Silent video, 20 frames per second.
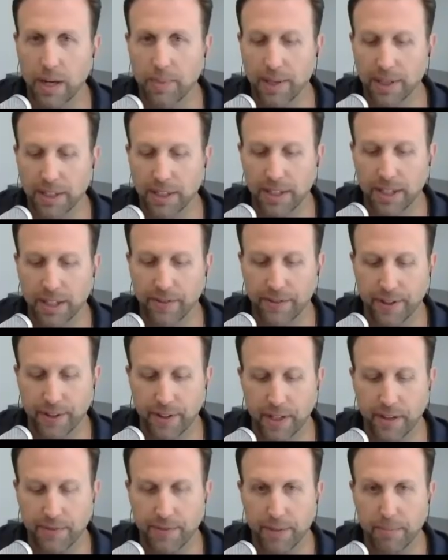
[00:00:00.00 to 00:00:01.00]
mean, listen,
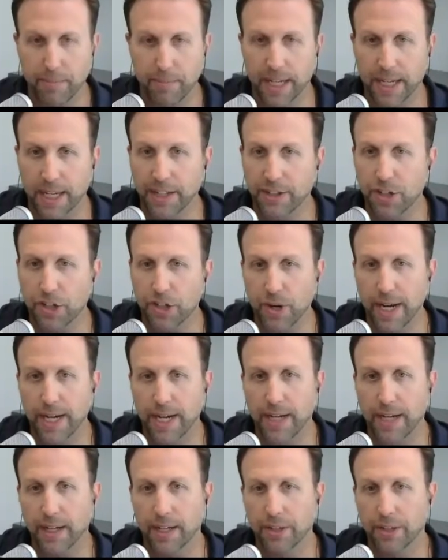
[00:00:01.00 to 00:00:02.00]
if it mitigates
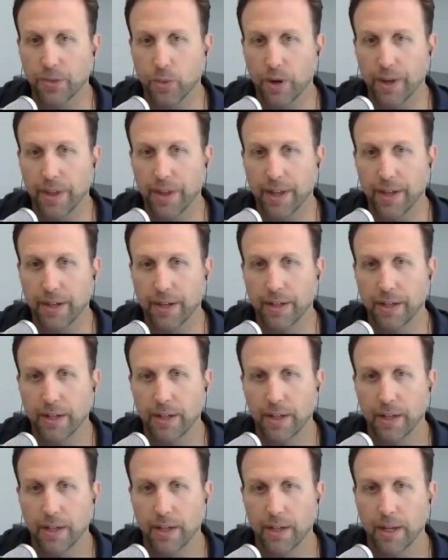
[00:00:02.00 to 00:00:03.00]
training, it's worth it.
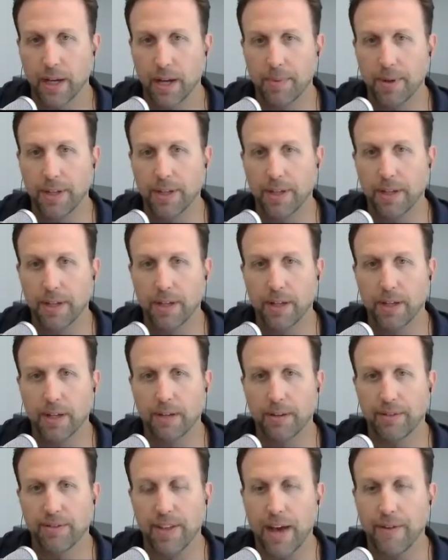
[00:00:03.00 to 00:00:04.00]
I mean,
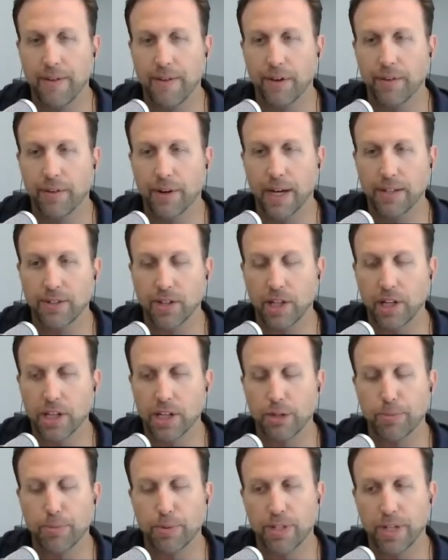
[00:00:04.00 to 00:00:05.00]
staff overhead has the
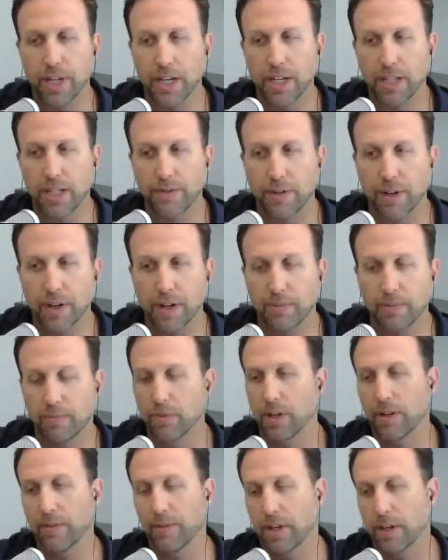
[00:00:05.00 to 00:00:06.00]
largest percentage of
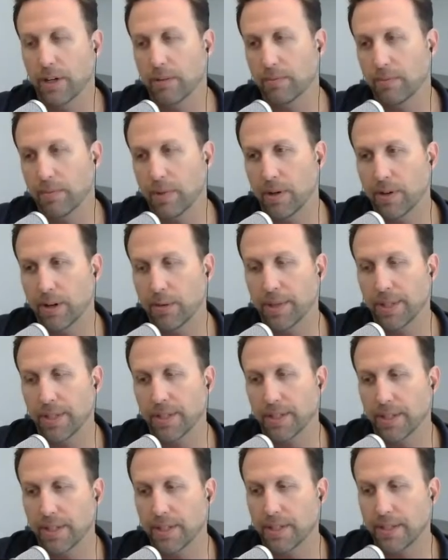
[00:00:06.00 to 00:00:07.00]
our
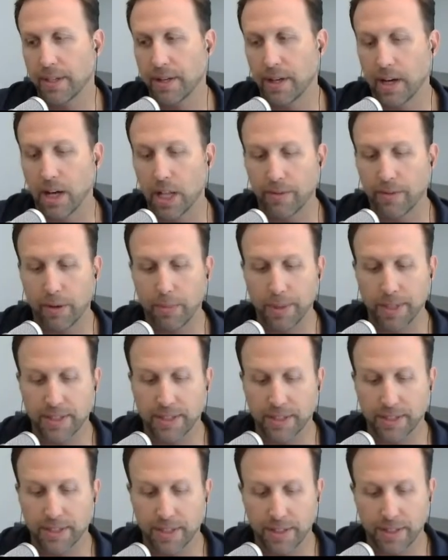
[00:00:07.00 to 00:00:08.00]
business, all of our
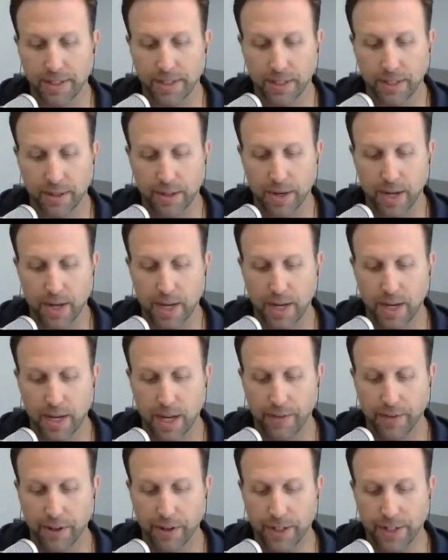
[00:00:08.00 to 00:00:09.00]
businesses. So
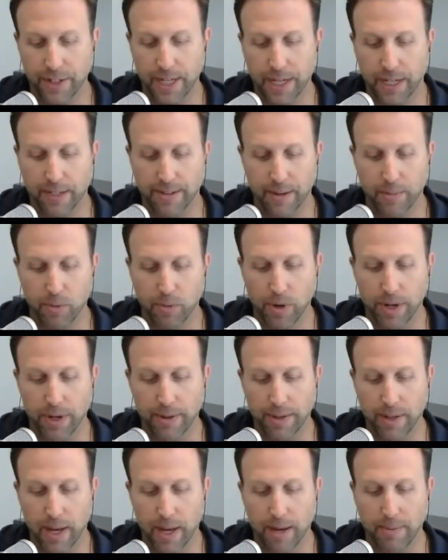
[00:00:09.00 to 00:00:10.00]
if you can take
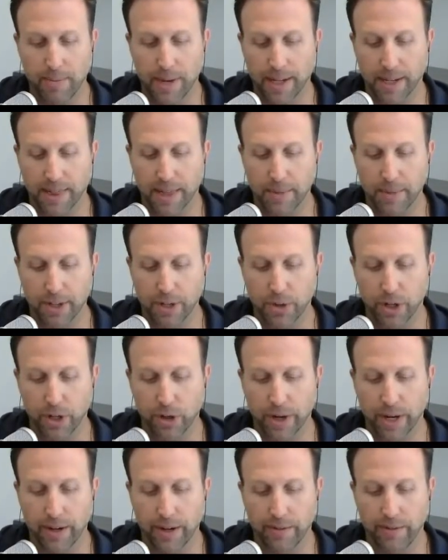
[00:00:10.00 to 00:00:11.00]
someone and make them into a
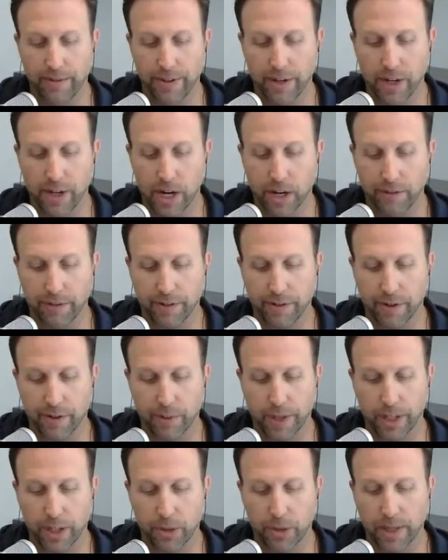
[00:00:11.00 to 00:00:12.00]
great photographer
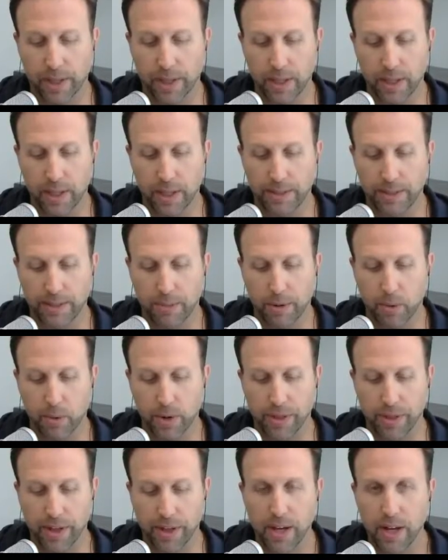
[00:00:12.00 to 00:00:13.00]
really quickly, that's going to be
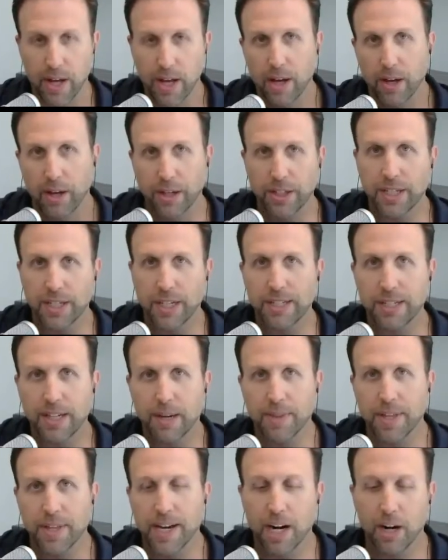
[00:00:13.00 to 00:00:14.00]
worth it. You said
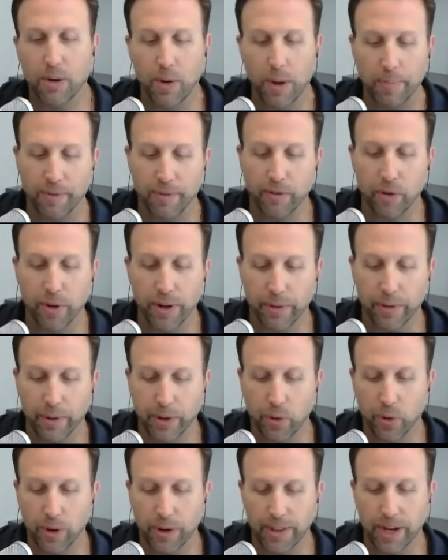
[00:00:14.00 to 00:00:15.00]
something, Aaron, right before we hit
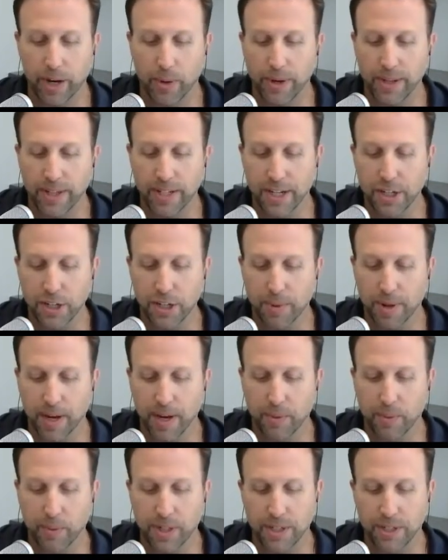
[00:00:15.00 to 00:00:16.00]
record that I want to touch
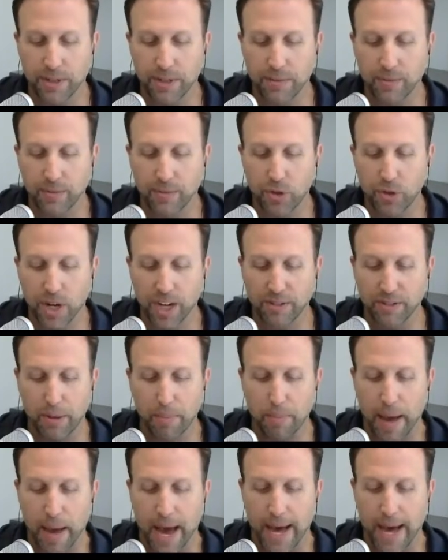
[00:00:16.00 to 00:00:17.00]
upon, which drives me
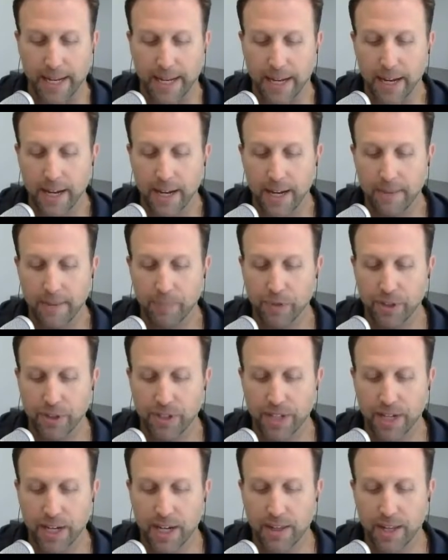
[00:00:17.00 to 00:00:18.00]
batty. You
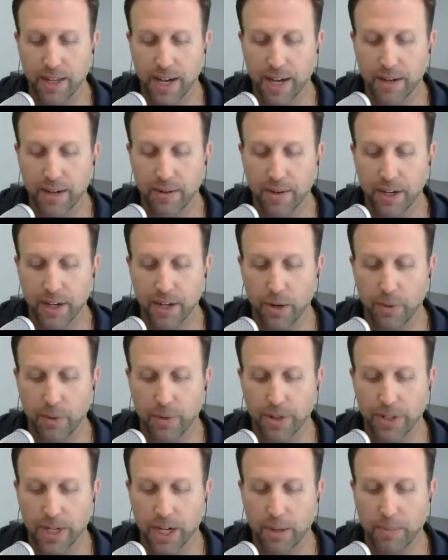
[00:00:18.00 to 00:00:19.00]
said that, when we
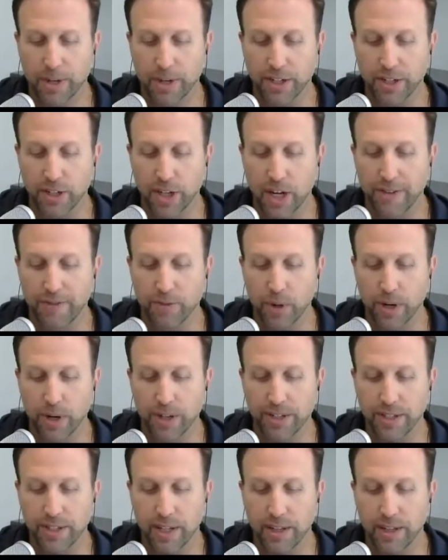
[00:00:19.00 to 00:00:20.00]
were talking about a software,
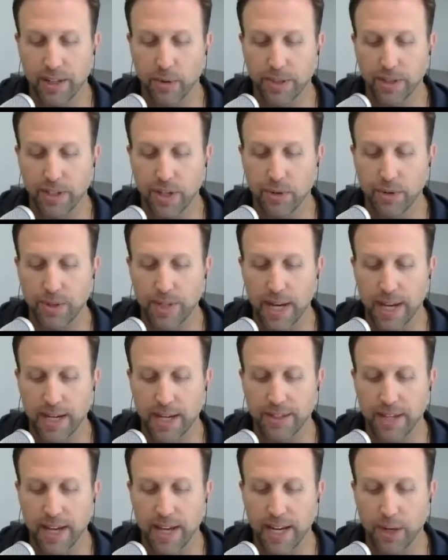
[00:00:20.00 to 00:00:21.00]
you said there was no
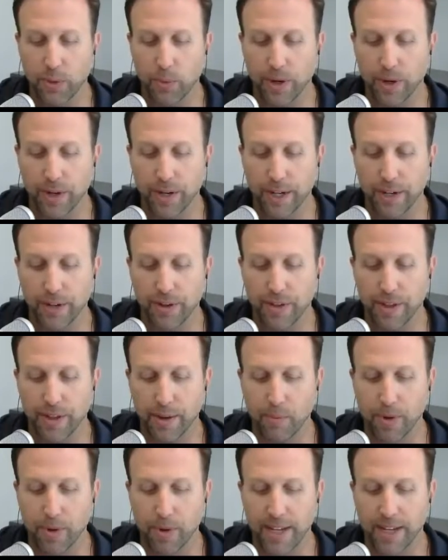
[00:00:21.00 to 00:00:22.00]
dentist anywhere near
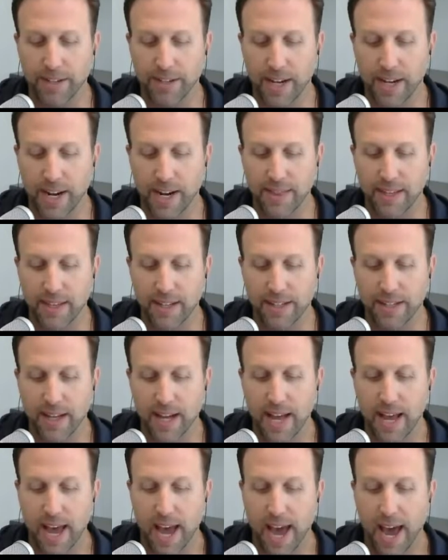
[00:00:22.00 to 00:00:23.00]
them when they designed this.
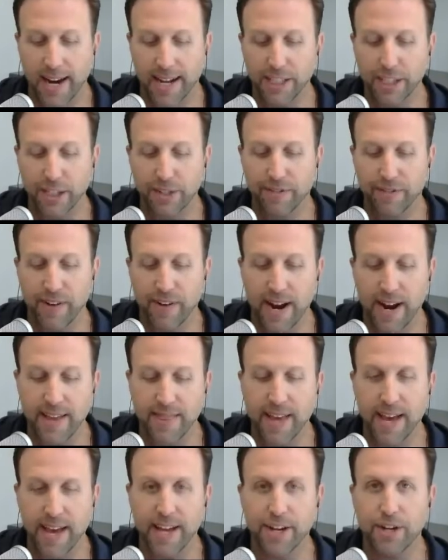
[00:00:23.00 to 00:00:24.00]
And I just
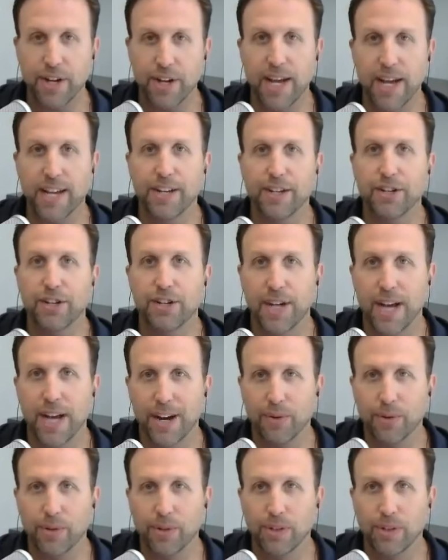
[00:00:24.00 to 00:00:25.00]
find that in
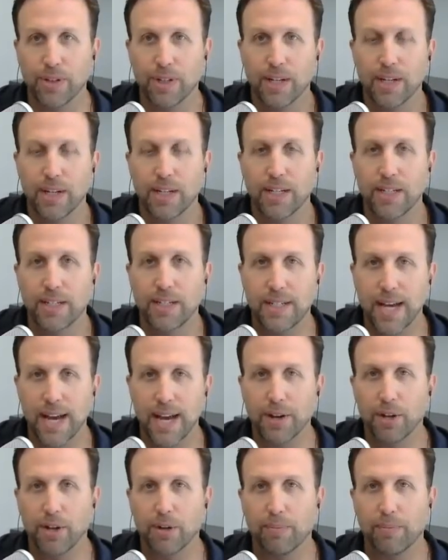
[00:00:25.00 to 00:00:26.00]
general,
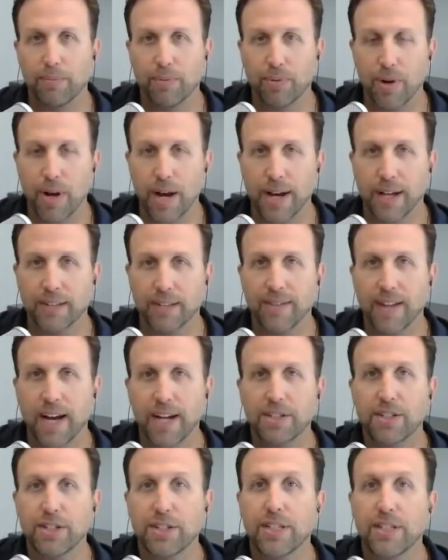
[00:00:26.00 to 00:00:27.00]
dental products,
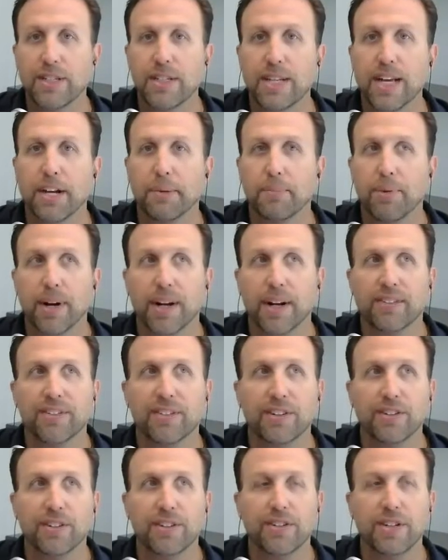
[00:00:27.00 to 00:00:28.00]
not just the dental products
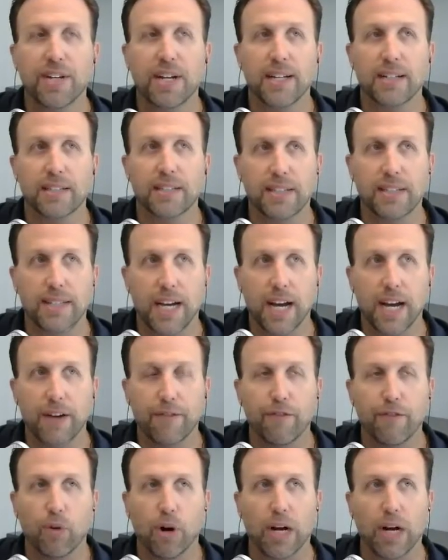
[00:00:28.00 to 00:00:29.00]
that are
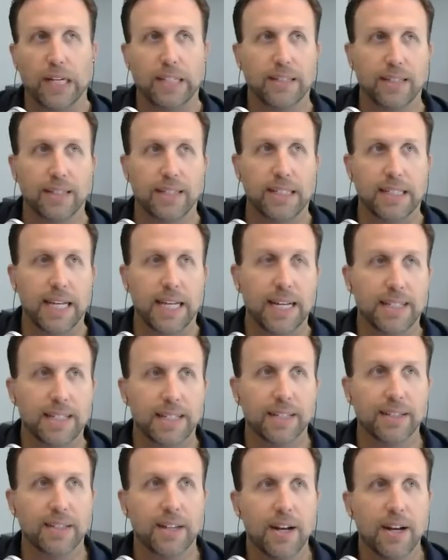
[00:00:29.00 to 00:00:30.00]
designed for us as
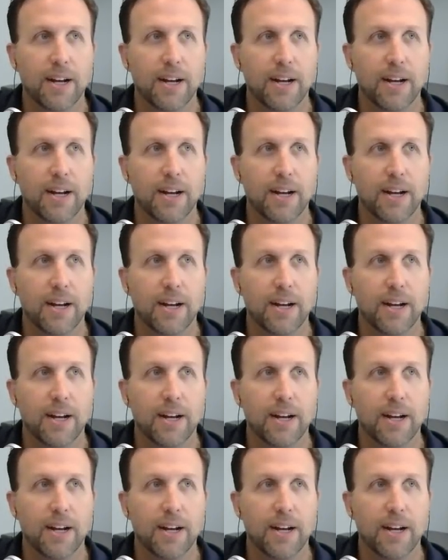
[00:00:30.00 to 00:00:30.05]
dentists,